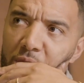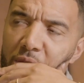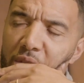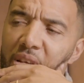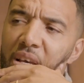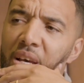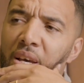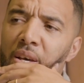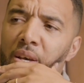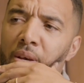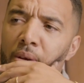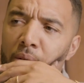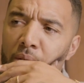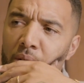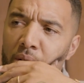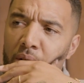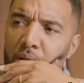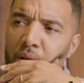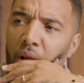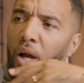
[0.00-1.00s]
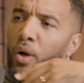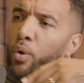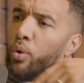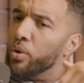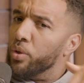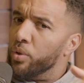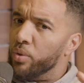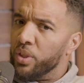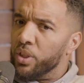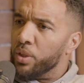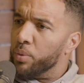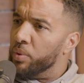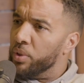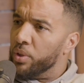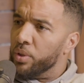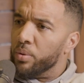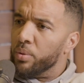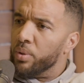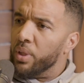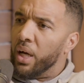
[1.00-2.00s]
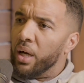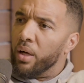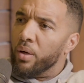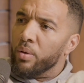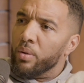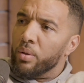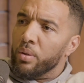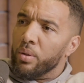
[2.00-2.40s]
Yeah. But I couldn't do this with you now.